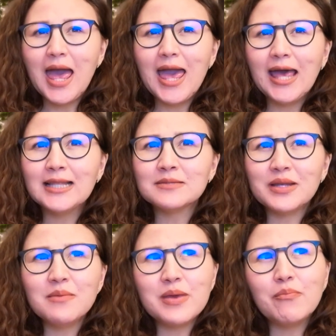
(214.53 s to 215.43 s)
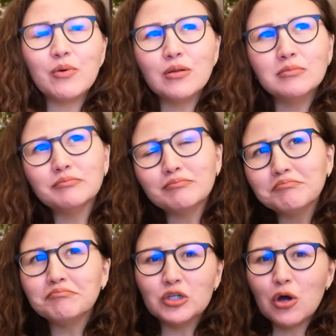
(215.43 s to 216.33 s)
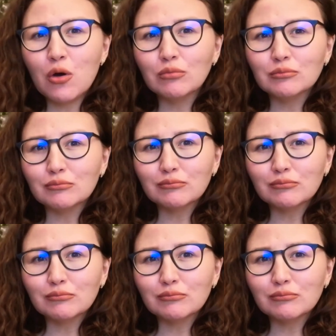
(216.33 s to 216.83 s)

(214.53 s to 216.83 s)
And many people, you know,